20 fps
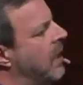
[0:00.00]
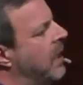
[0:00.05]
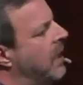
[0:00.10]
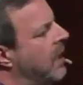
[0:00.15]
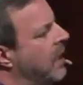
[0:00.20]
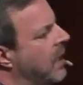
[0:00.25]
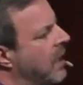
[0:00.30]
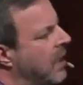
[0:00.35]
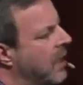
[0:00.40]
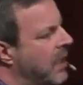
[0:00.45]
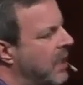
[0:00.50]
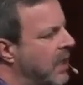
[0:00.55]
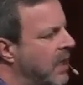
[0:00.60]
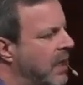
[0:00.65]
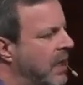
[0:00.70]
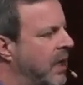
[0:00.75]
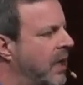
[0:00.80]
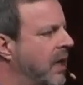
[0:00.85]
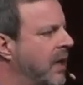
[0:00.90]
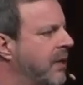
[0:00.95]
And, and,
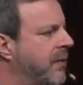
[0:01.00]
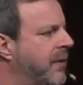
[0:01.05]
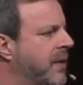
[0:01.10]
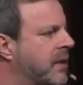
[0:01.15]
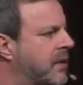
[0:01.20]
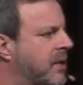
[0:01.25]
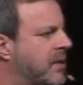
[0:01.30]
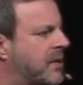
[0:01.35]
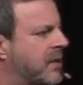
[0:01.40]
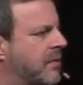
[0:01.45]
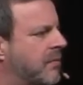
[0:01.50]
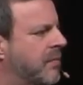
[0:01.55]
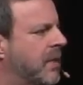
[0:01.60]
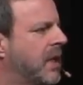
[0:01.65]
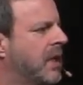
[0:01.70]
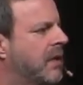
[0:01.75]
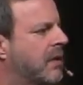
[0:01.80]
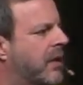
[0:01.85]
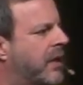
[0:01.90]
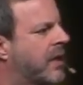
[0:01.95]
and I think, does it
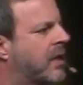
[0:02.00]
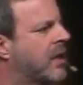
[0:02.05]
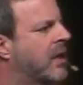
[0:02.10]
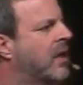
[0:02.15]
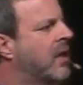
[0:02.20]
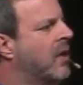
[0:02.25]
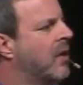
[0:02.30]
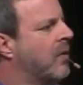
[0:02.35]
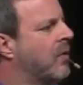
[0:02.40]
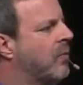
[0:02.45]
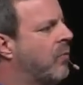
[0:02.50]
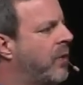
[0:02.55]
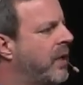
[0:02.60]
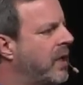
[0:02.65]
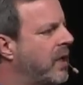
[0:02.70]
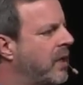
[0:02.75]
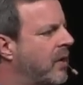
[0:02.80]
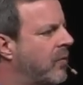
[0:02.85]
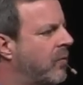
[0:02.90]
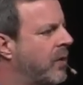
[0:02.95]
mean like
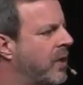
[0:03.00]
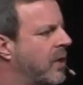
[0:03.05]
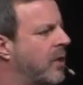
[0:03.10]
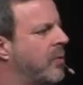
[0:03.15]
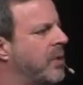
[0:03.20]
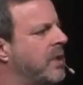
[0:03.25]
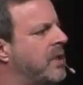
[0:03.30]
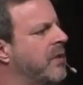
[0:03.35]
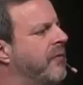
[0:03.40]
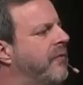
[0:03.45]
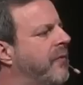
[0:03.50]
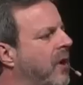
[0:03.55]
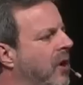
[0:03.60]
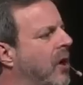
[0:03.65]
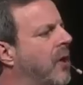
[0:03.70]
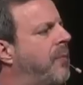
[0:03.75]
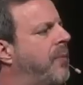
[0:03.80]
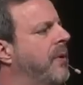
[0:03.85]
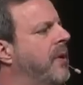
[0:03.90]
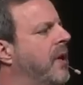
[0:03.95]
we, you know, we
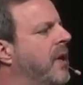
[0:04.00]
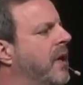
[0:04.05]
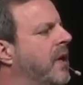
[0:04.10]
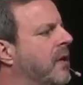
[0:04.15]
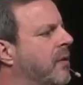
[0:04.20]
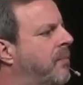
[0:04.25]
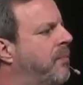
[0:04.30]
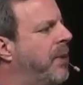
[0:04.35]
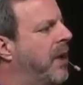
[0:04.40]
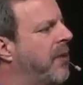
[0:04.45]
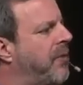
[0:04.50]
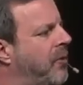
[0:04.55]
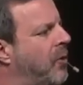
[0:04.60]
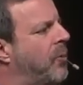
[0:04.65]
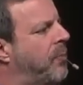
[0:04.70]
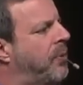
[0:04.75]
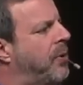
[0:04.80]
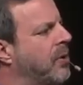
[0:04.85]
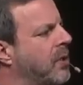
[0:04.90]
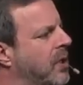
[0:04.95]
develop a
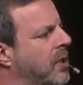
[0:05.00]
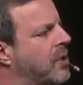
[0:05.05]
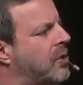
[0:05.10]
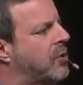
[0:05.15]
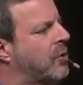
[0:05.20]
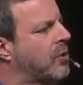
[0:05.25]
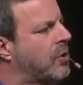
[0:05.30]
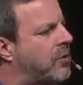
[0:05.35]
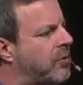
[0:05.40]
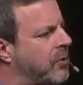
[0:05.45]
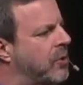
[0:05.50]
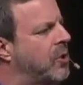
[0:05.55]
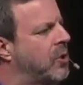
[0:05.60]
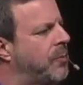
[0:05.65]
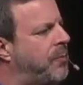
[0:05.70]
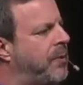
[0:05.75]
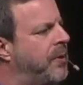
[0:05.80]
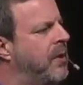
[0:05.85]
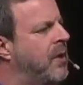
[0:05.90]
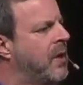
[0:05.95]
Bethel political
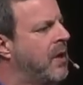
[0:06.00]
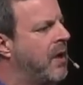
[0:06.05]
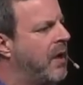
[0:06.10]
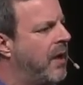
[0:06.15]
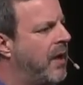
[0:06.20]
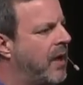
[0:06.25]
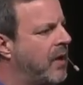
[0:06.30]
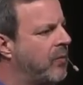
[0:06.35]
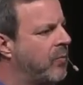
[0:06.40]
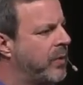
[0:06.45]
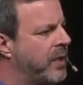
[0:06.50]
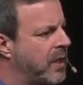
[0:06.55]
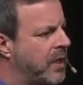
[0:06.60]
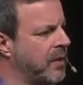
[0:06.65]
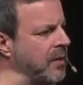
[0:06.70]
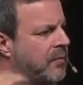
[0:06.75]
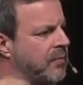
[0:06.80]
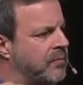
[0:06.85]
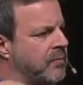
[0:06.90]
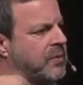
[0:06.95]
group and
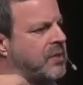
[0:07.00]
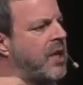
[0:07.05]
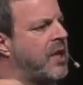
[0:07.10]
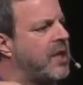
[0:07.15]
we